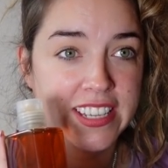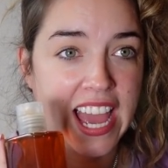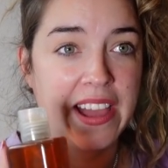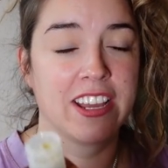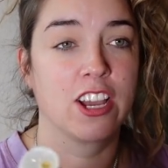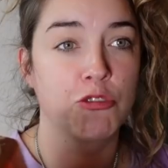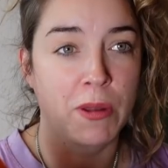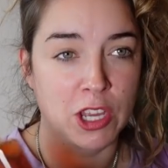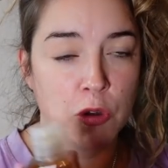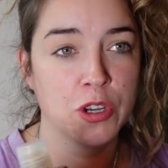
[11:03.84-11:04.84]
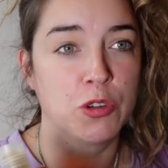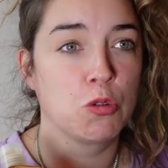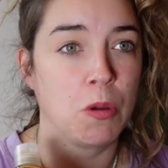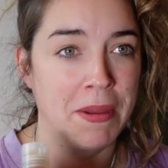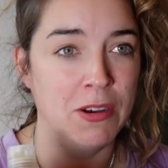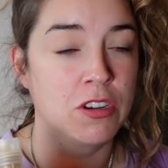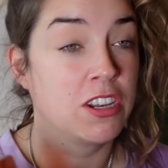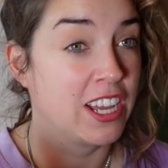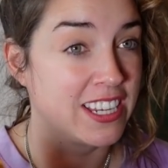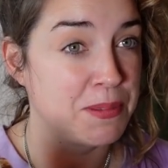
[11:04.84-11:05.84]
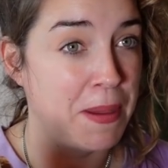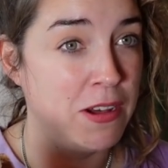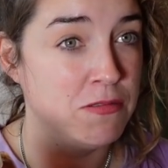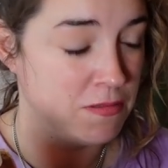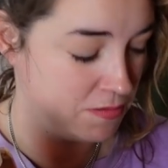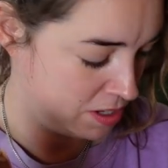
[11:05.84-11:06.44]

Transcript: Yeah, it goes from like an oil to a milk-like smell.